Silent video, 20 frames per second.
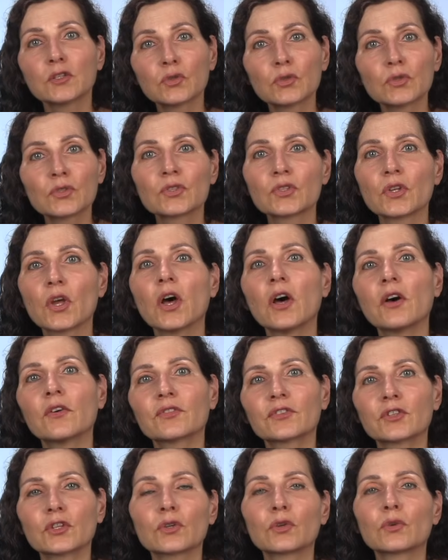to
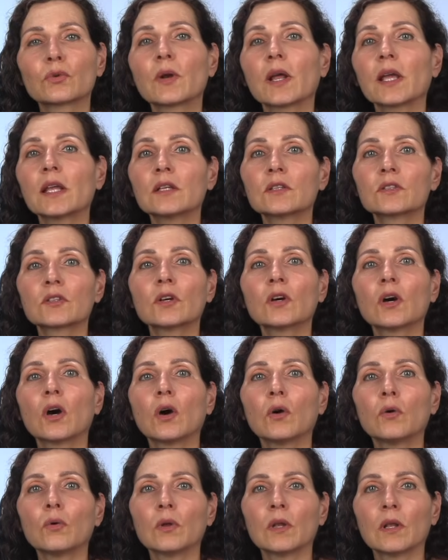serve the greater
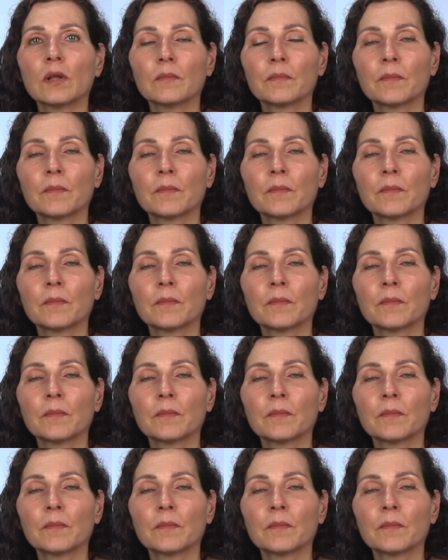whole.